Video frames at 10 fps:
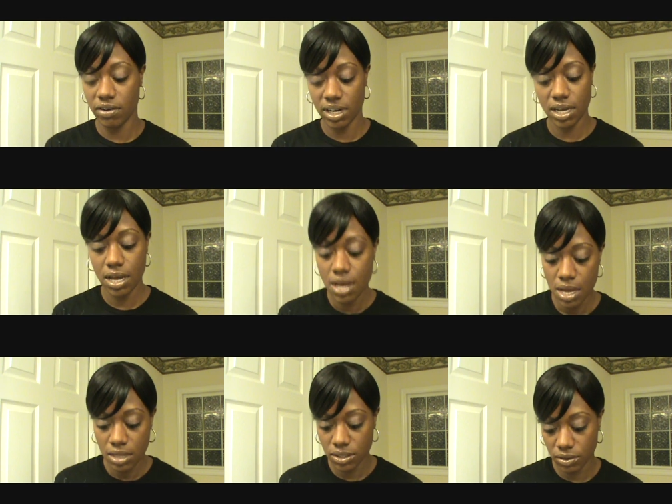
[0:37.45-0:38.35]
Alright,
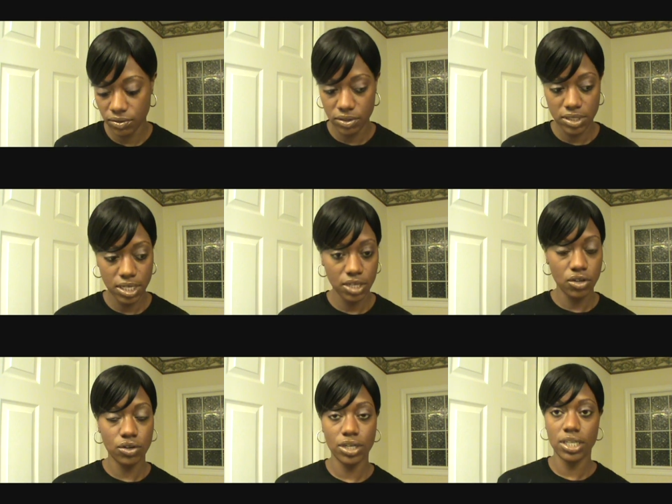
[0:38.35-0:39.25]
so the first thing
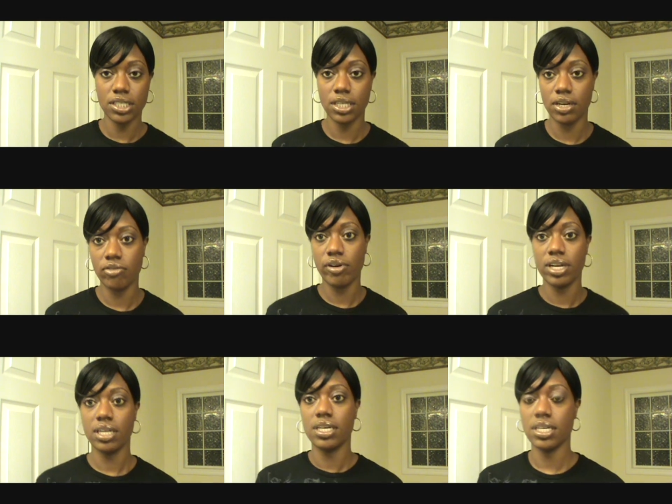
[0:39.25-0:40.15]
you're gonna need to get
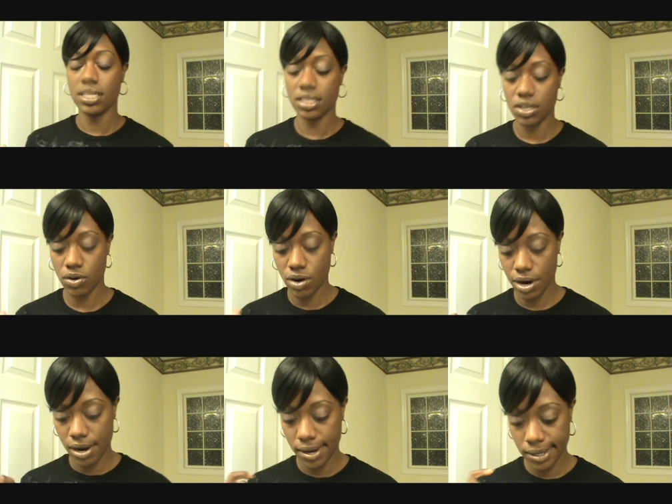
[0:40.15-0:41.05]
ready is
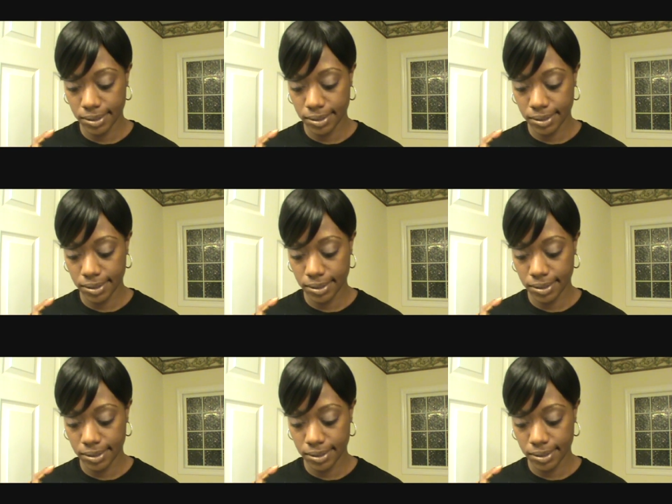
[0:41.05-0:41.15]
your